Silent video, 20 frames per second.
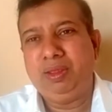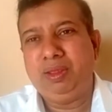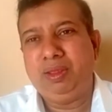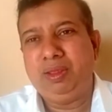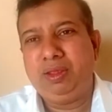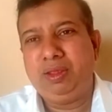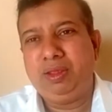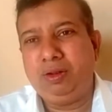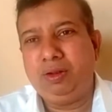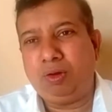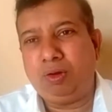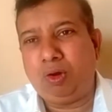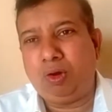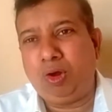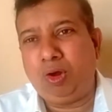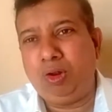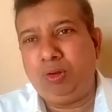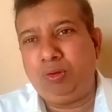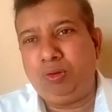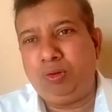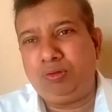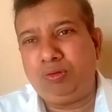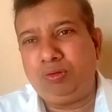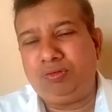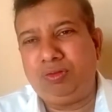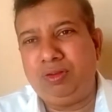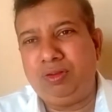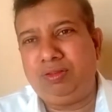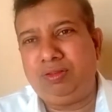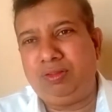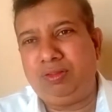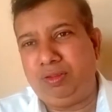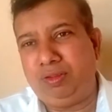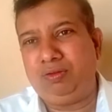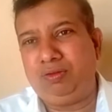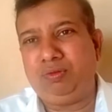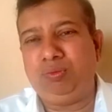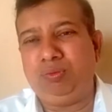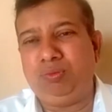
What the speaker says: In all those 3 things,